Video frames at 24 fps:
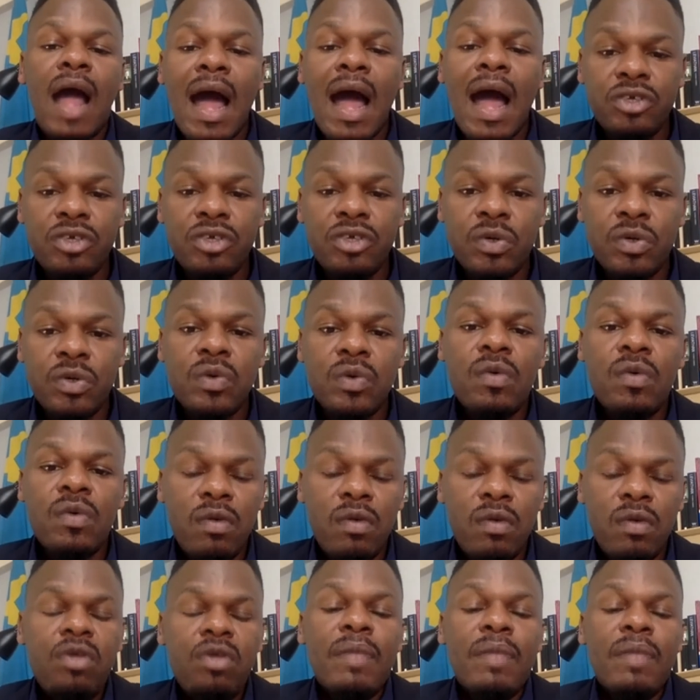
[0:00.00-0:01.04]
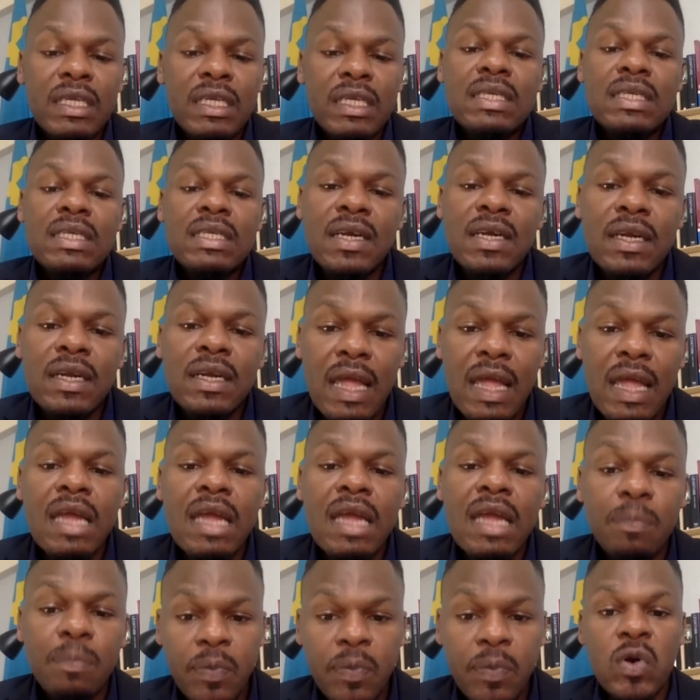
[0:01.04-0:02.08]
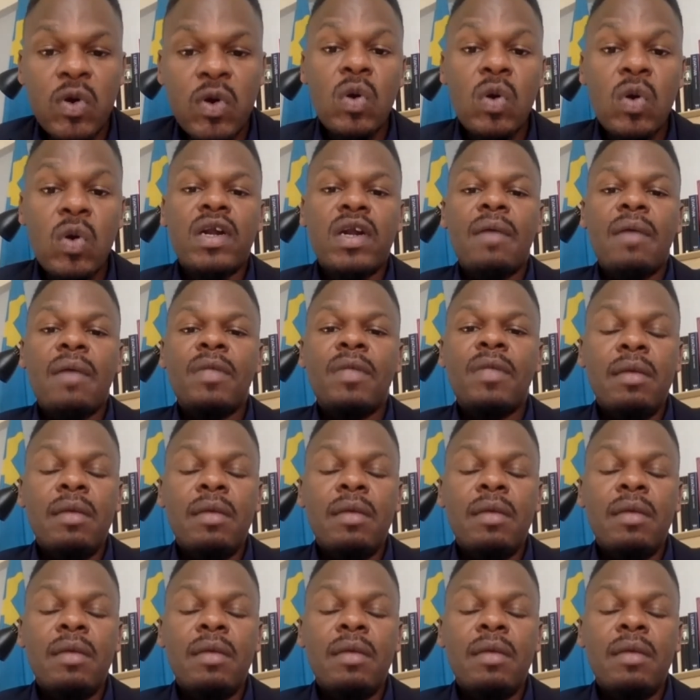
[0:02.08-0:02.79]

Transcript: actual humanitarian aid program